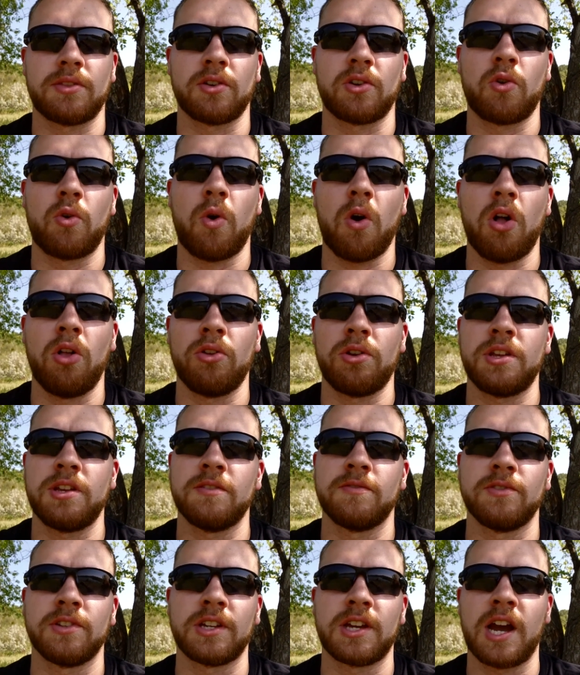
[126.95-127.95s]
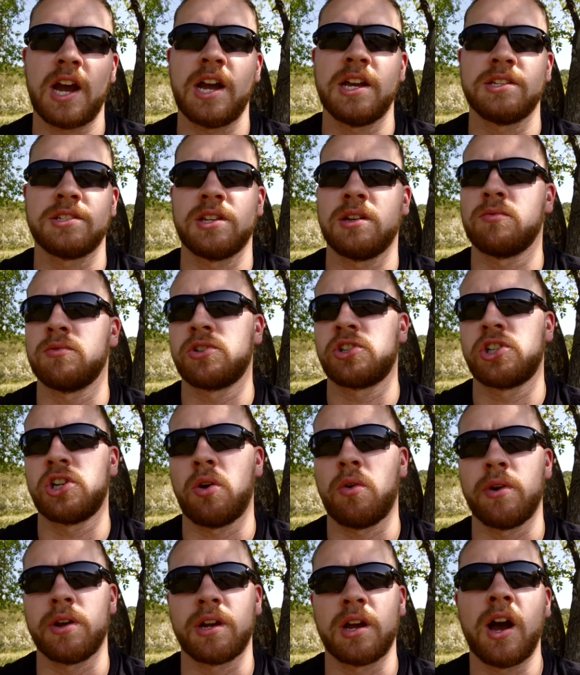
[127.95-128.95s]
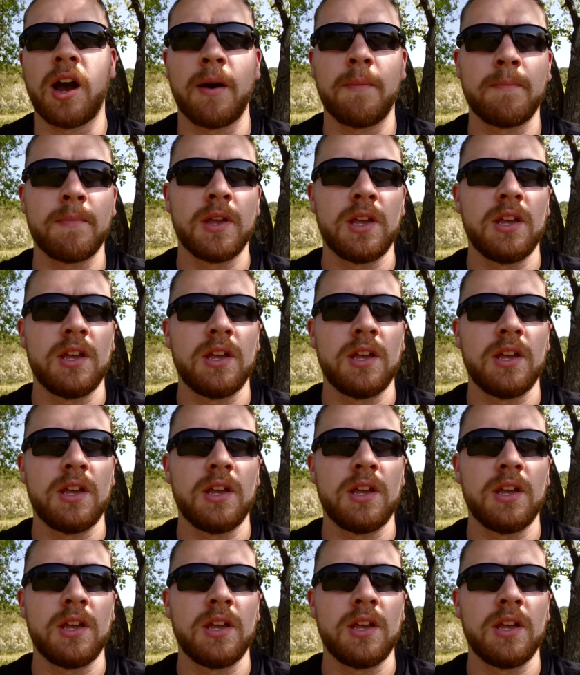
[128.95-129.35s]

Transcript: the quality of the guys that were showing up.